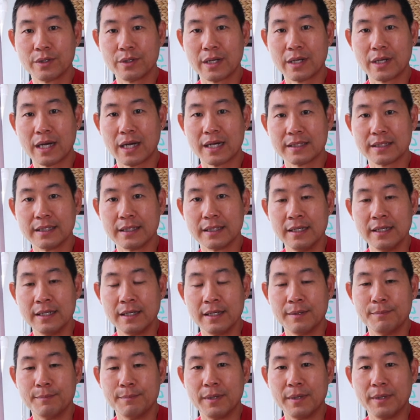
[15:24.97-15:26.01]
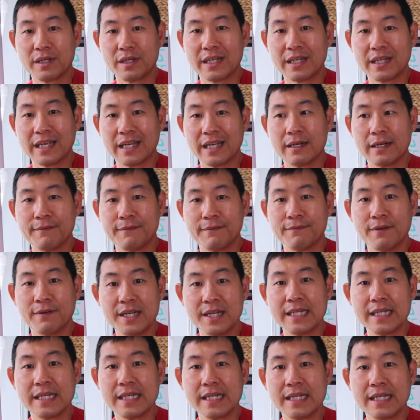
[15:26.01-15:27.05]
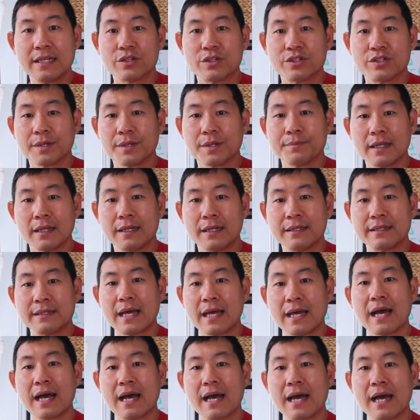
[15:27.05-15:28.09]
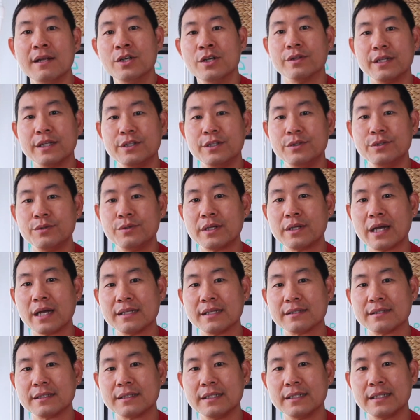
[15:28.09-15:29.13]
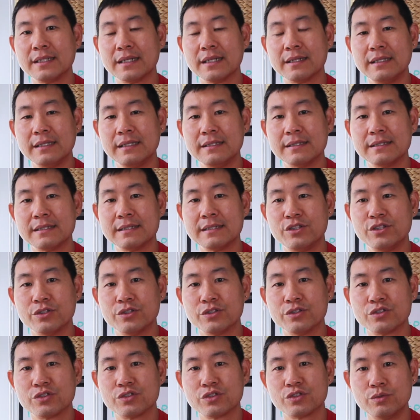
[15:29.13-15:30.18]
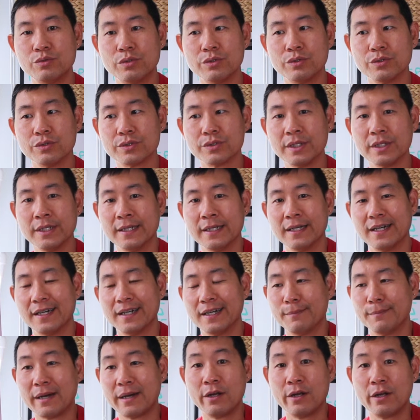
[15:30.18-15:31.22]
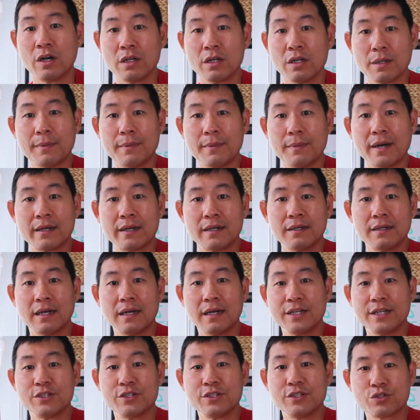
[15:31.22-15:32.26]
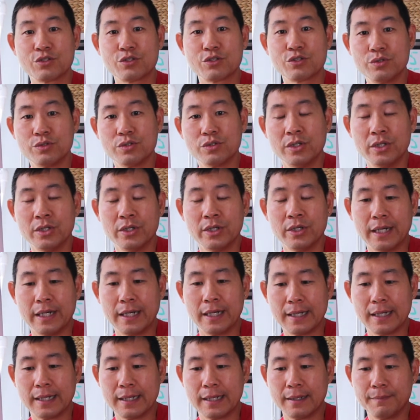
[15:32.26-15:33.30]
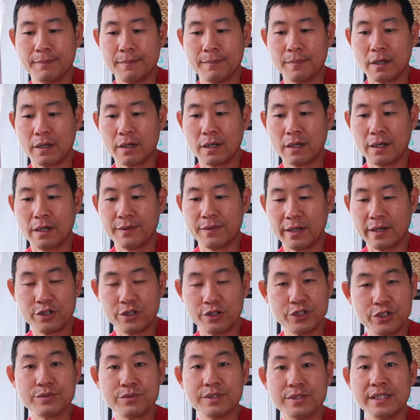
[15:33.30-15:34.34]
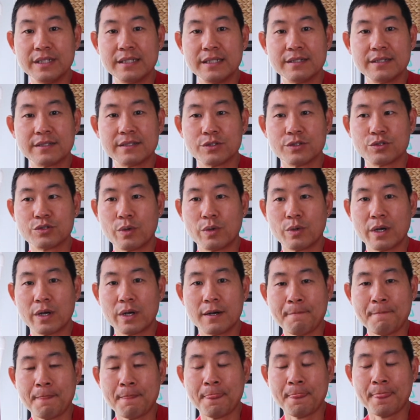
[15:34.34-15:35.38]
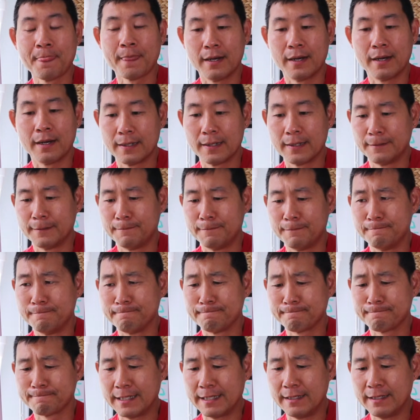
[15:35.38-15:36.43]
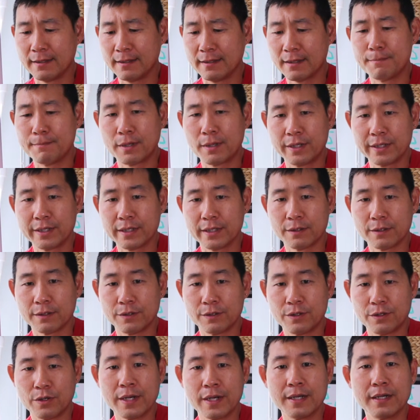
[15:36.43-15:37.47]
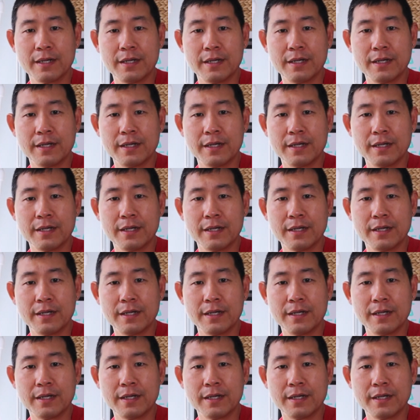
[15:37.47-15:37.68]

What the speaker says: maybe get a funding or something like that, so that you guys can get these into your schools. My alma mater, high school, they're using these as well in Lombard, Illinois. And so